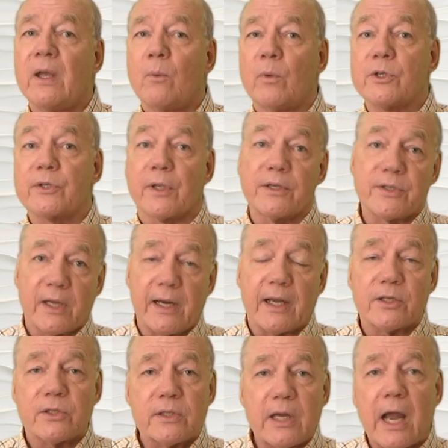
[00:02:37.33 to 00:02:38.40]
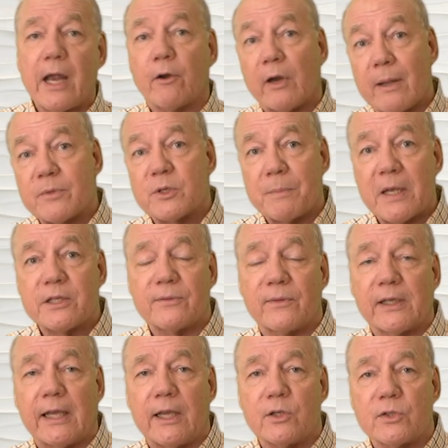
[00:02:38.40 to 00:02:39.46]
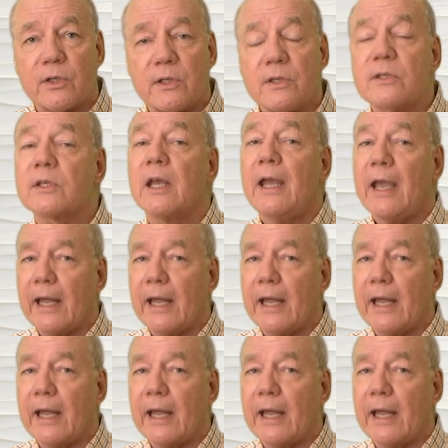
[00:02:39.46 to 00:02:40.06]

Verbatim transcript: which lists connection diagrams, specifications,